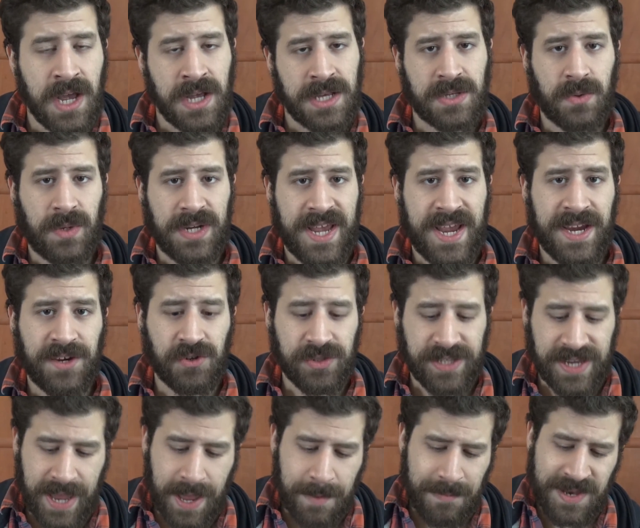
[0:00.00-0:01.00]
So what
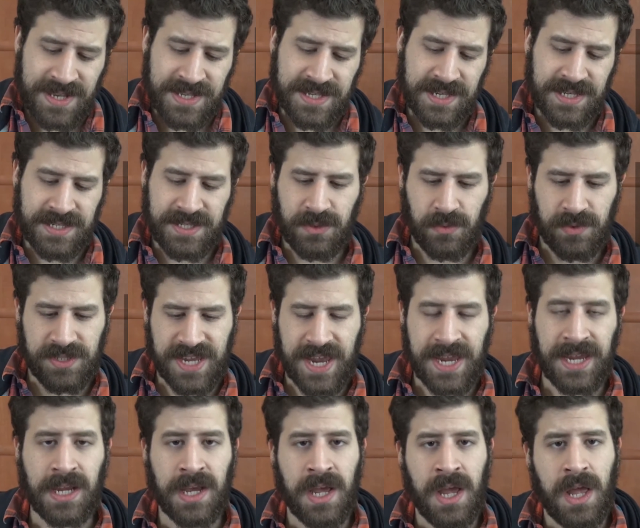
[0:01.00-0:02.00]
actually happens is you
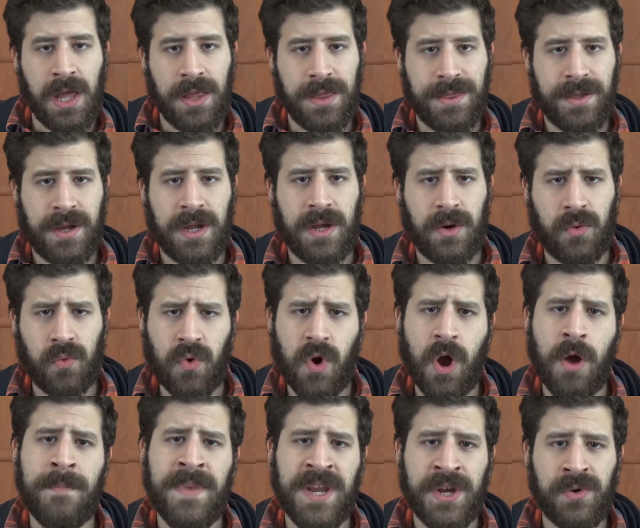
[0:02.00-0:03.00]
take the
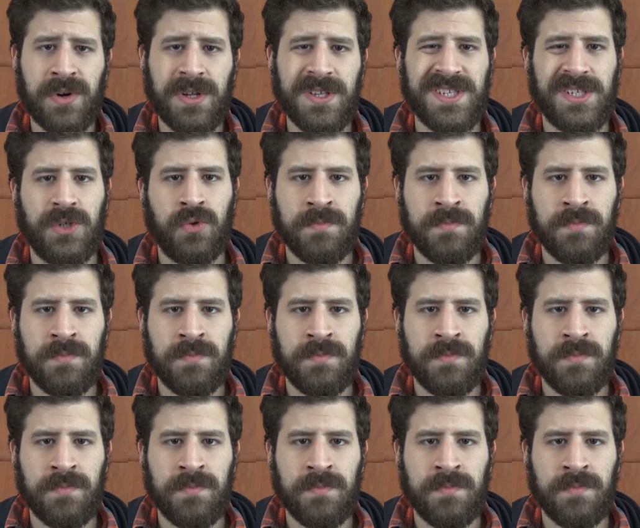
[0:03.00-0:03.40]
raw minerals,